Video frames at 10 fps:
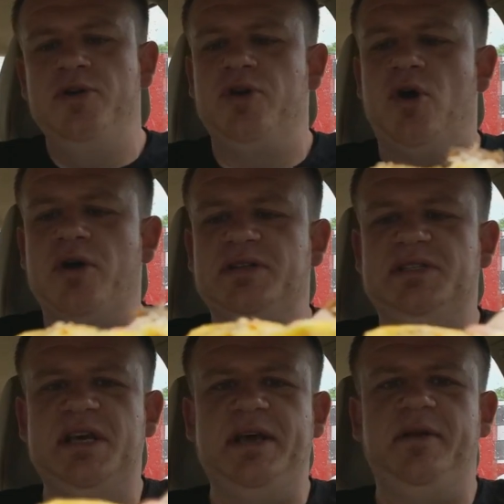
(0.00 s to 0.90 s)
You can already
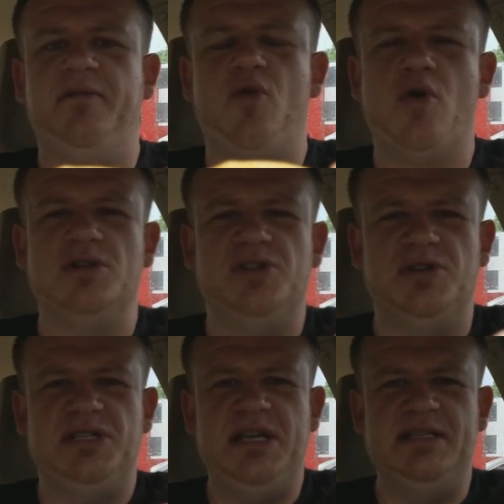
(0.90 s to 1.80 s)
see, you know, of course,
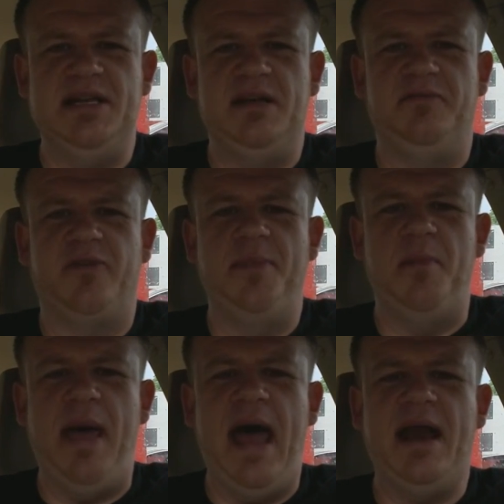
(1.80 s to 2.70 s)
there's seasoning from
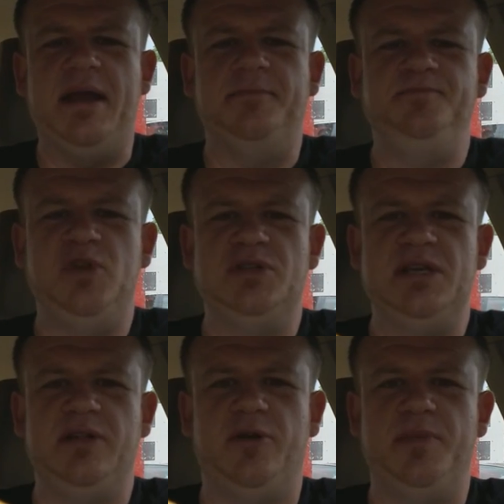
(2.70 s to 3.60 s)
the patty. You can
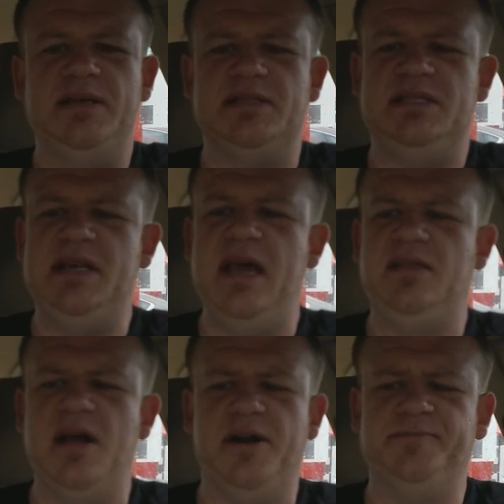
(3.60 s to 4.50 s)
see a little piece of
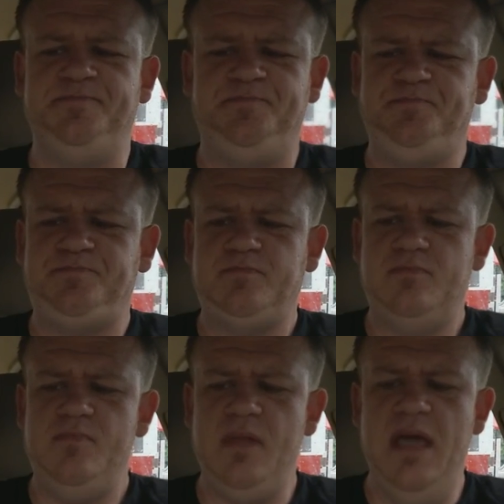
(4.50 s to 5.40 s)
steak there.
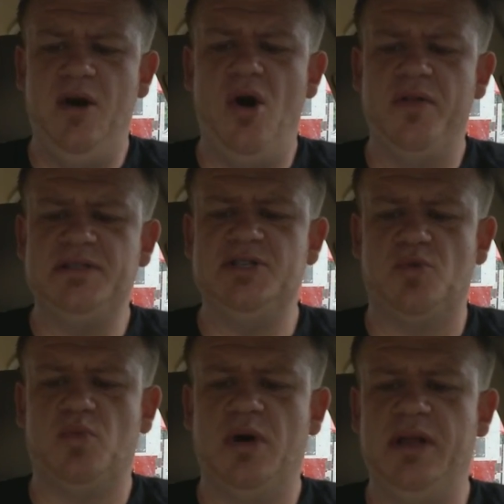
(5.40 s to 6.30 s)
In all, this is
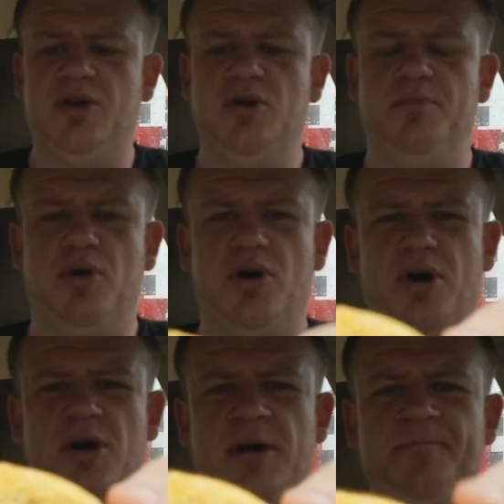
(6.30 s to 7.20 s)
a really good
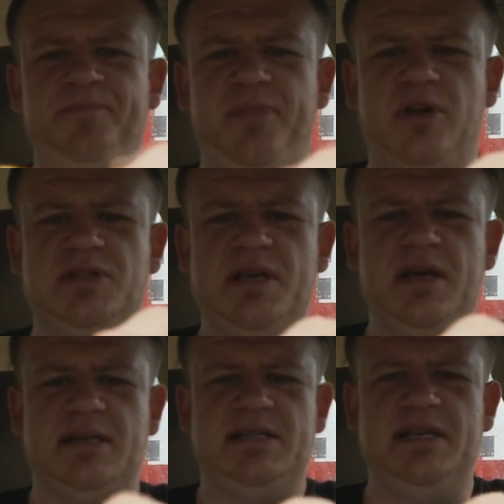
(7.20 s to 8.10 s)
burger. There's
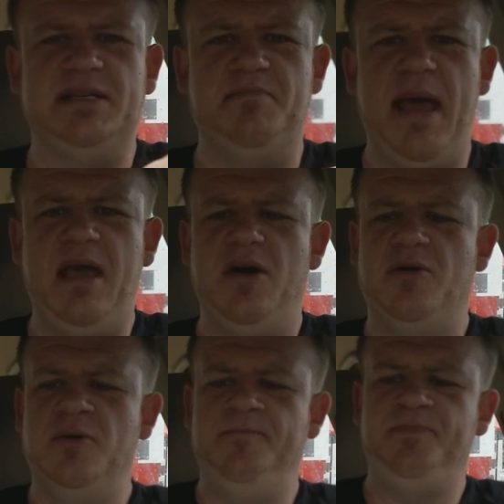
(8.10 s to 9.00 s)
the uh, seasoned
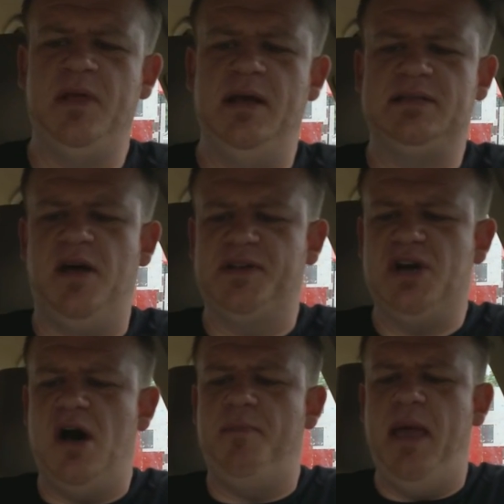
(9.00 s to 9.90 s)
mayo. It's on the
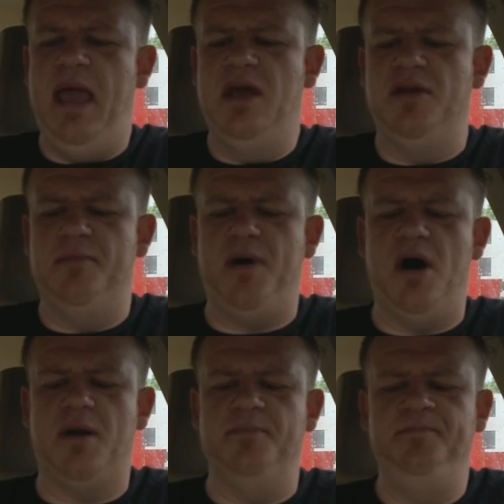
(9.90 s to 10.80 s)
top and on the
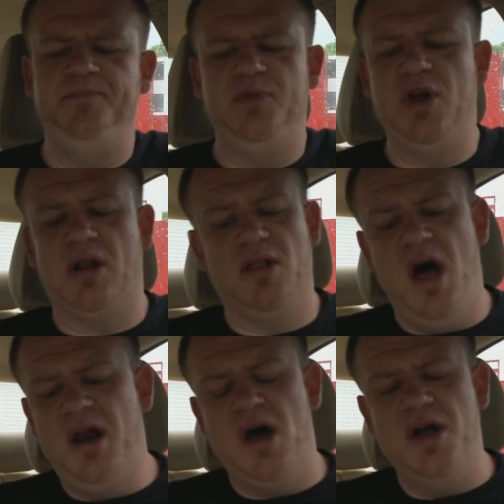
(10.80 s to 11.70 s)
bottom. You got a
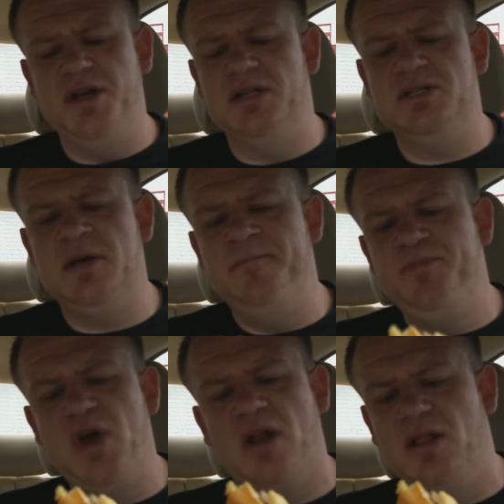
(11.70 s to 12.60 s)
lot of onions.
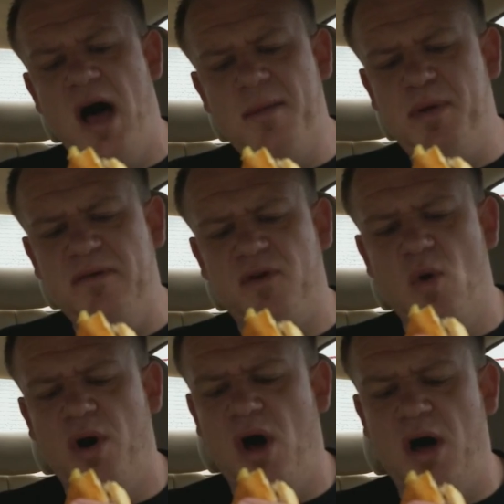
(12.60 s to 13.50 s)
You got a lot of beef
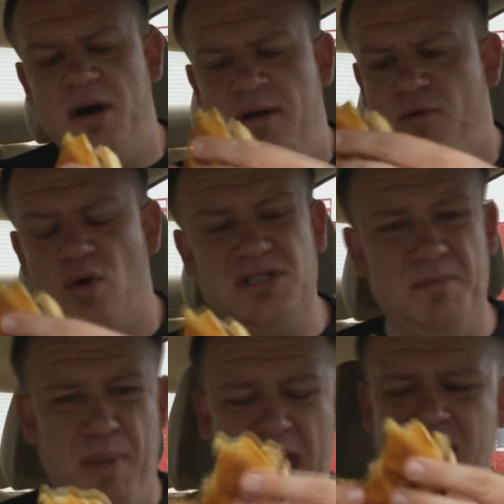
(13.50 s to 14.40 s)
going on. Of course,
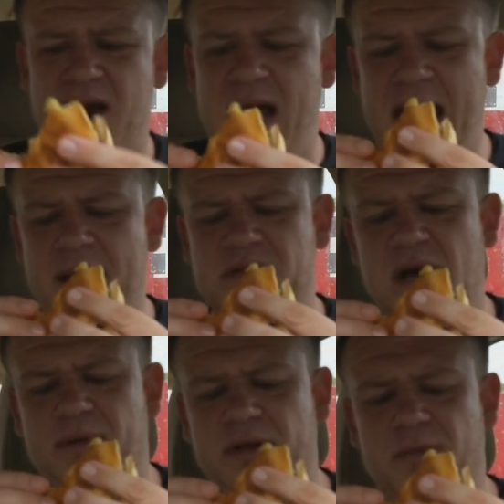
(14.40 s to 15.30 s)
the bacon I amped
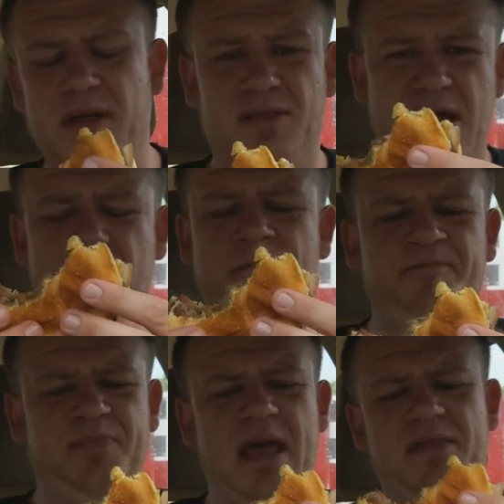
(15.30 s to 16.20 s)
up a little bit there.
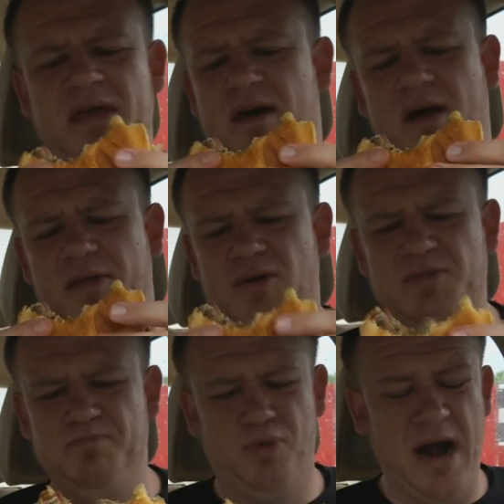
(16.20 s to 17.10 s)
And the uh,
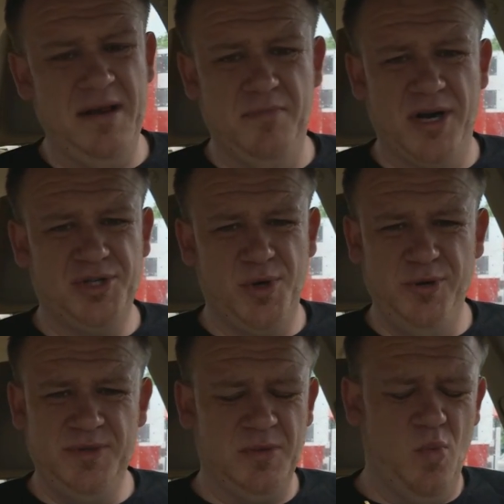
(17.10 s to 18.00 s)
those breaded
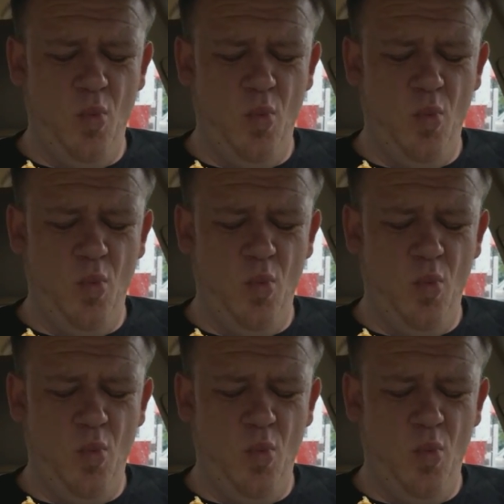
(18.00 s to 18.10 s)
mushrooms,